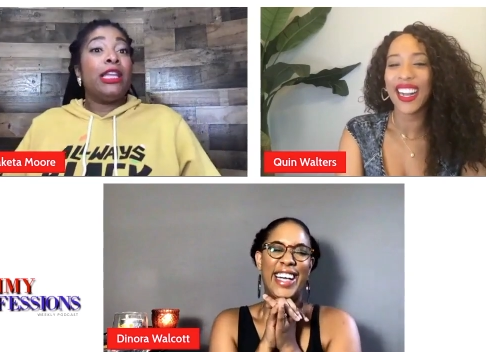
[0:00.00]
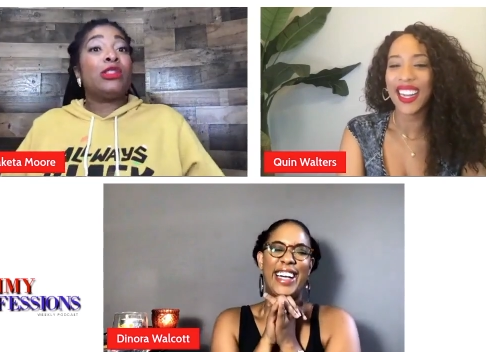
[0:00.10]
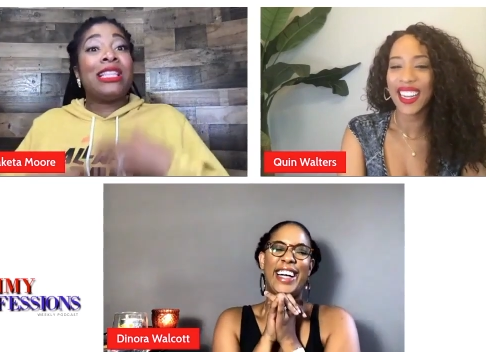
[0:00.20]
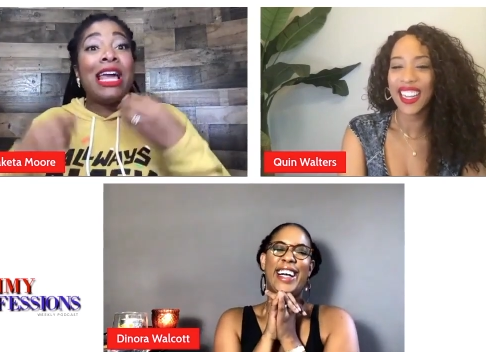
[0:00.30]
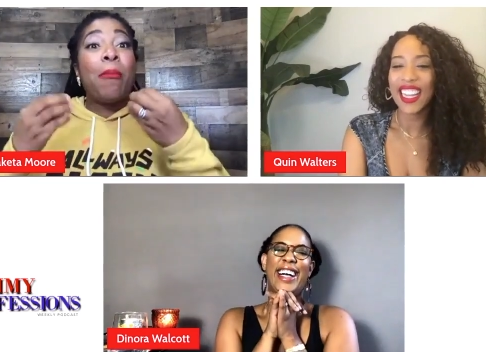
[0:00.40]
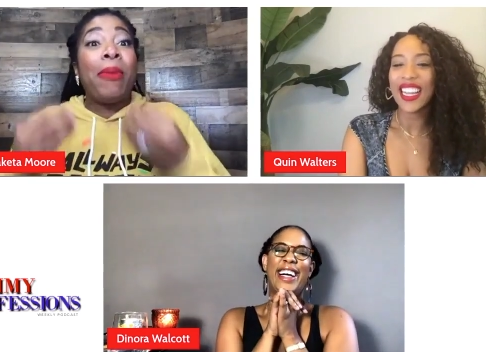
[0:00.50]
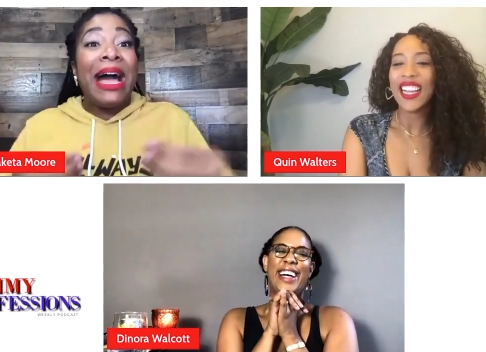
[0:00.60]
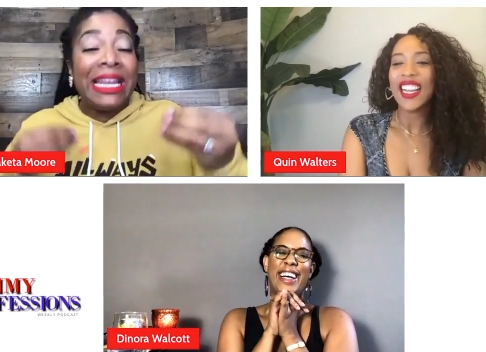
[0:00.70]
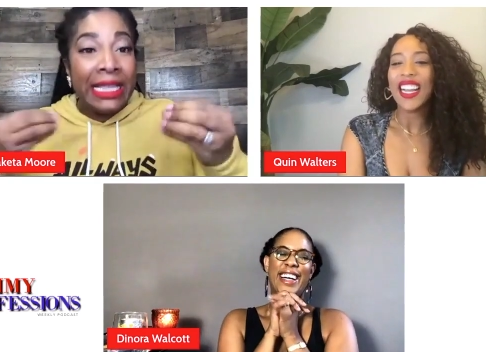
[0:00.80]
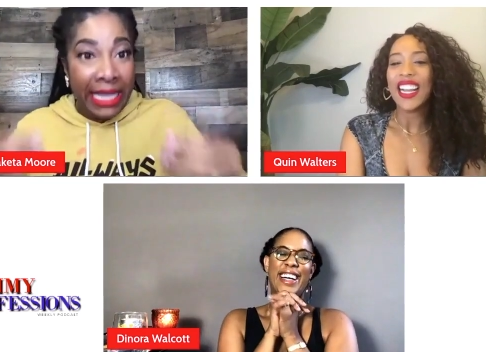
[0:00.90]
Speaker 1: There's a lot of
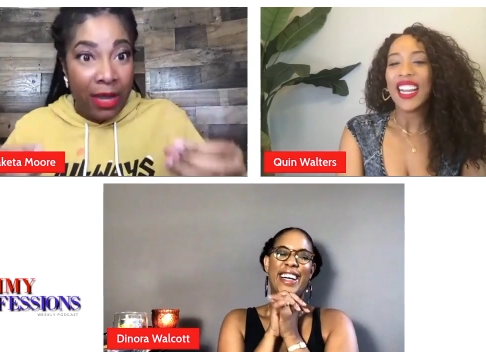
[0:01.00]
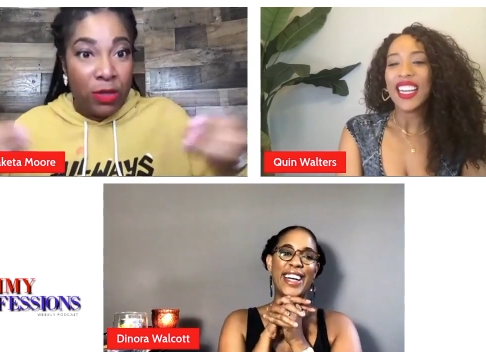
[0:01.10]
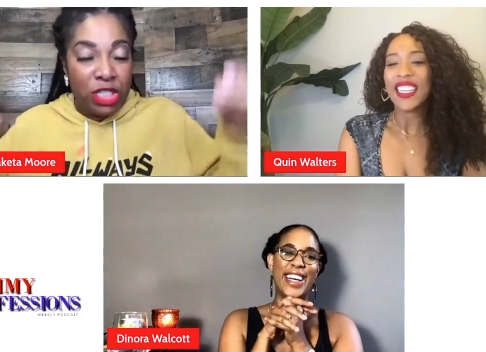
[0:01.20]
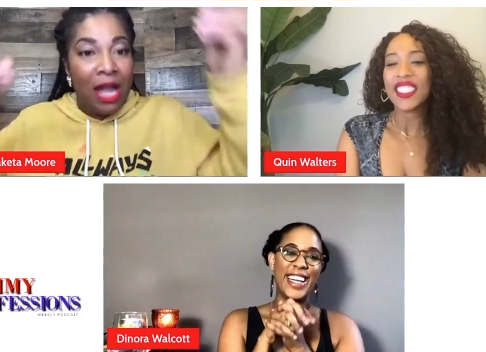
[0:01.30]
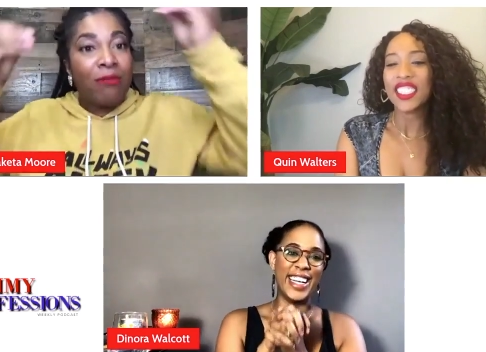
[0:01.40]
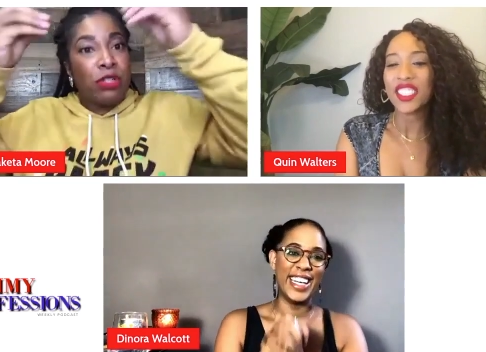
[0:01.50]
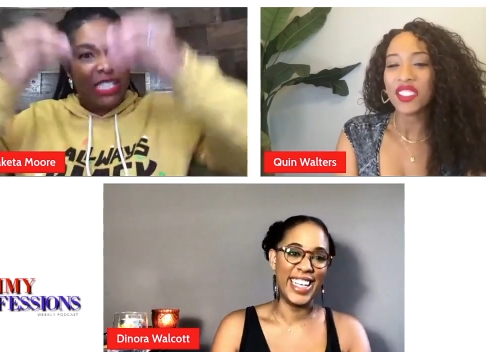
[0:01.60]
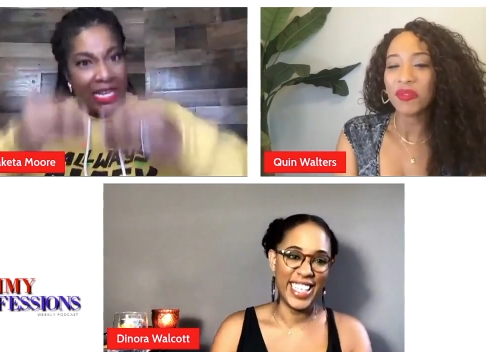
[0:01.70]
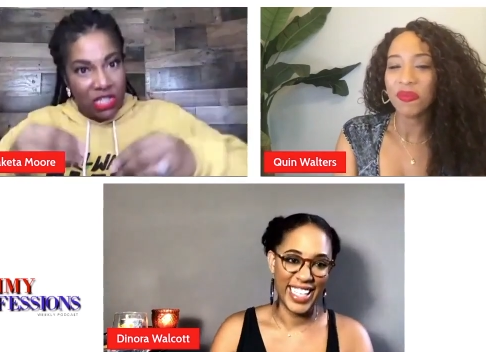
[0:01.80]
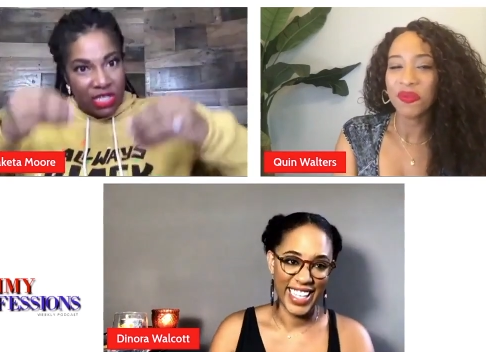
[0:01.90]
body language
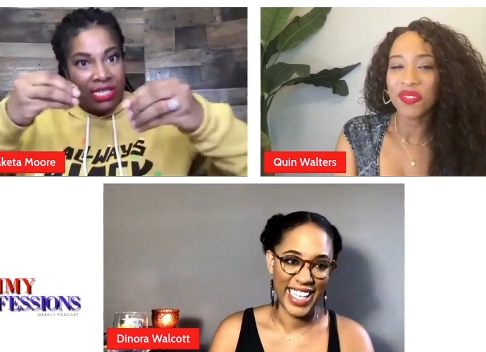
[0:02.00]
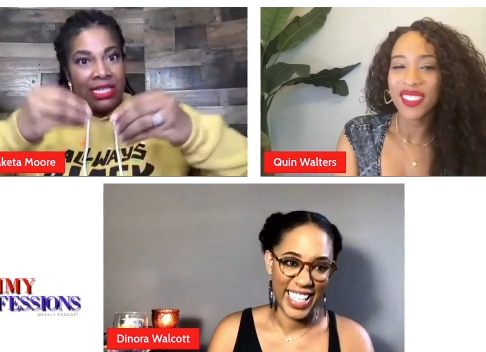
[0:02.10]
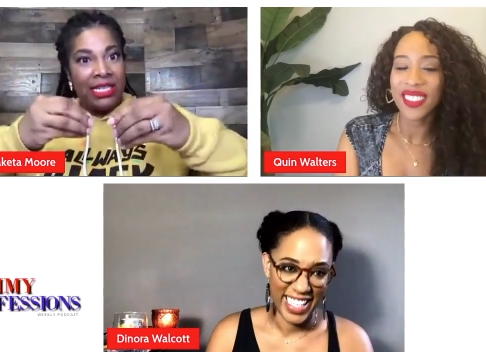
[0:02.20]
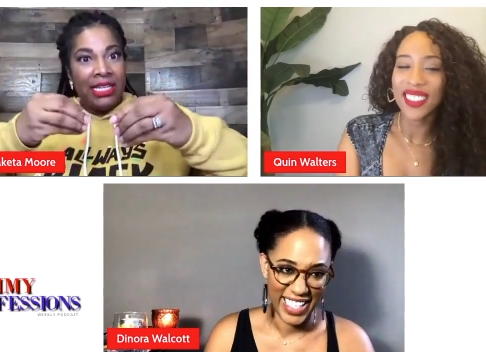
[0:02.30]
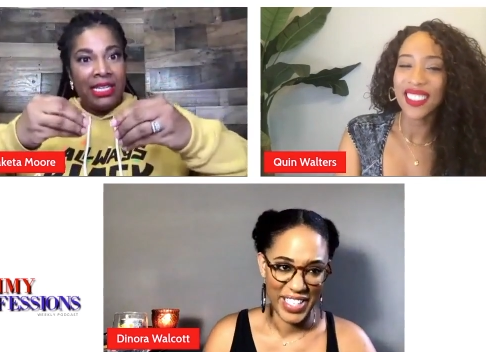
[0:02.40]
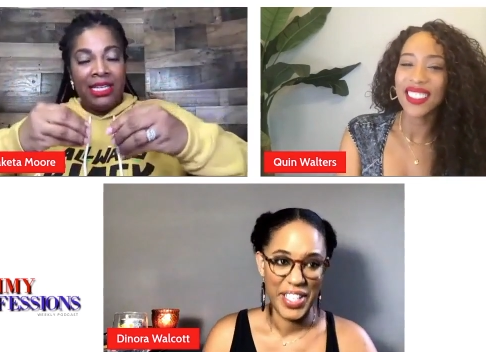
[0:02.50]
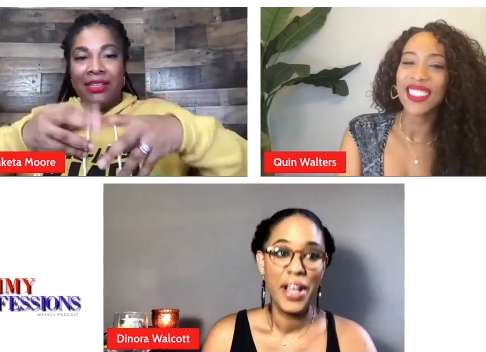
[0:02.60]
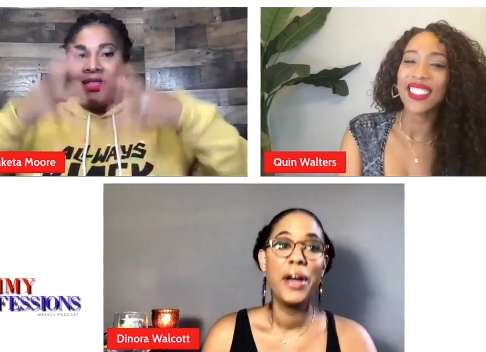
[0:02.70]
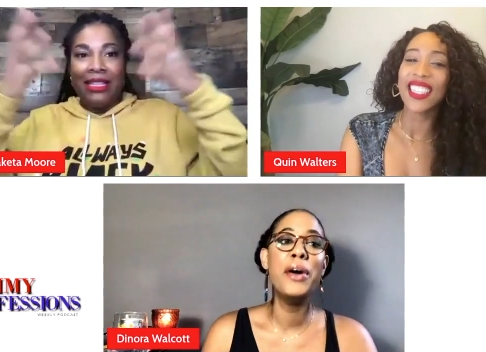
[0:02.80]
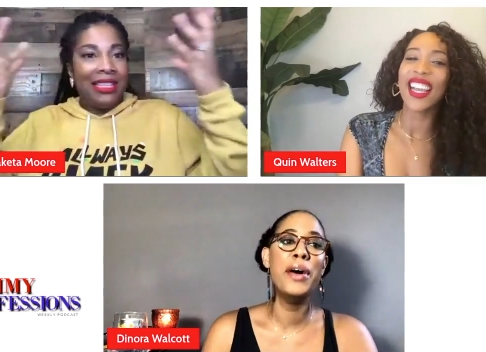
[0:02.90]
conversation.
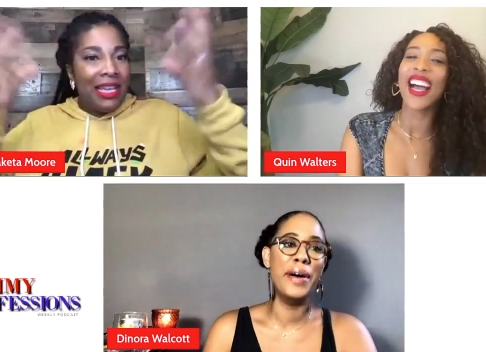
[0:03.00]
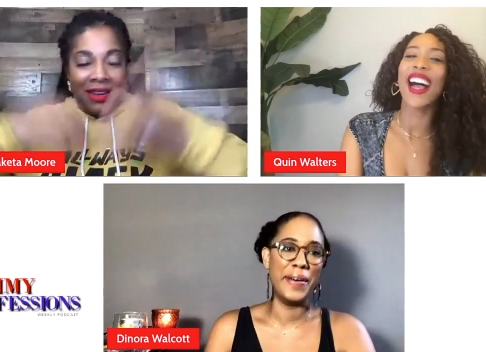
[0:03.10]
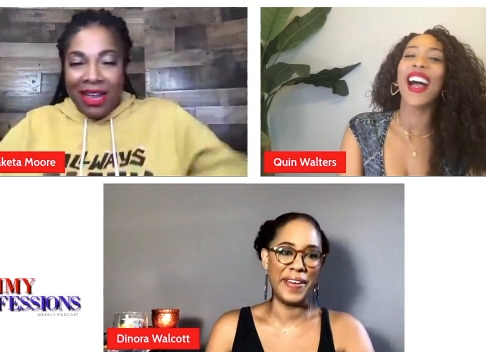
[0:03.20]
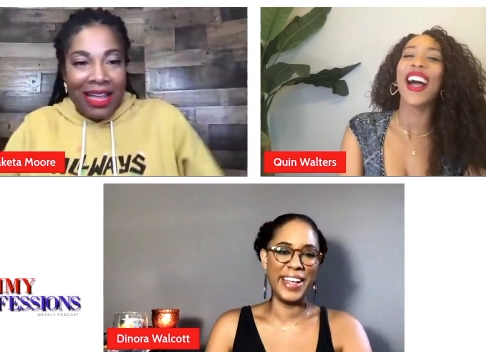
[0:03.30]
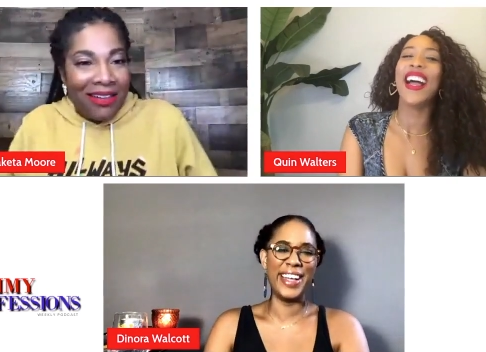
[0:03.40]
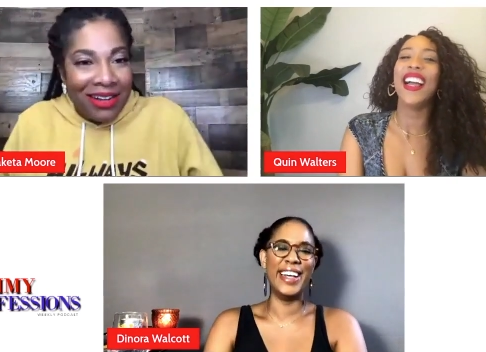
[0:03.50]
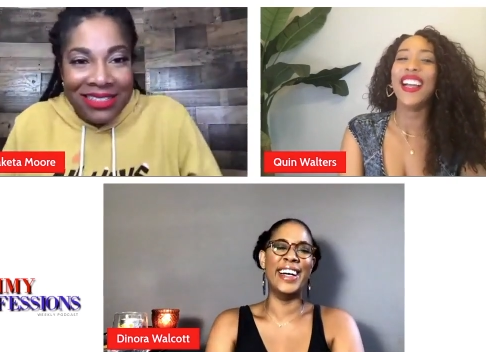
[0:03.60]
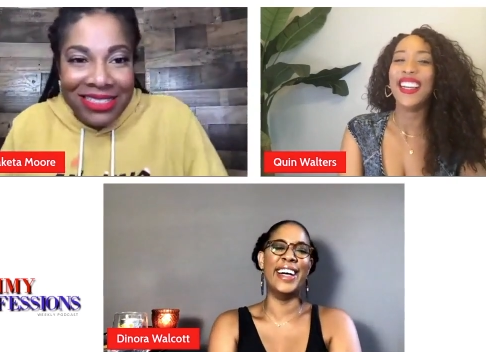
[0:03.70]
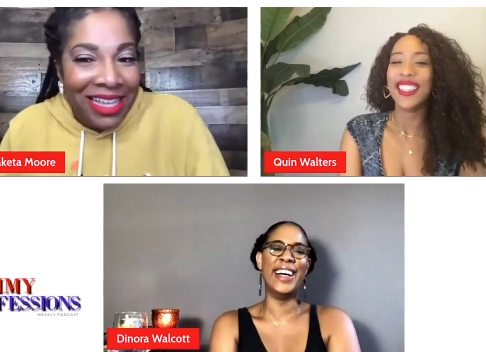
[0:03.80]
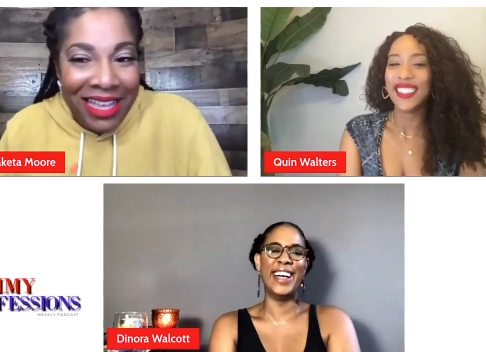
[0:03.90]
oh
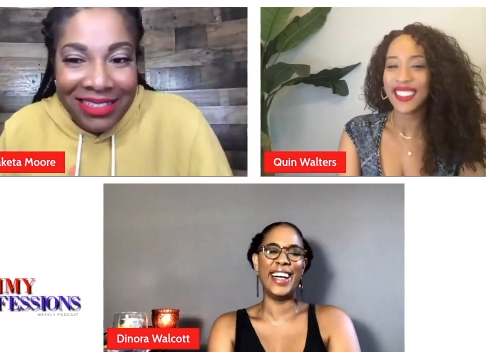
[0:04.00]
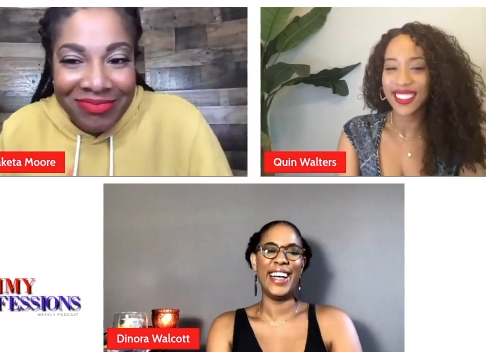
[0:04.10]
yes.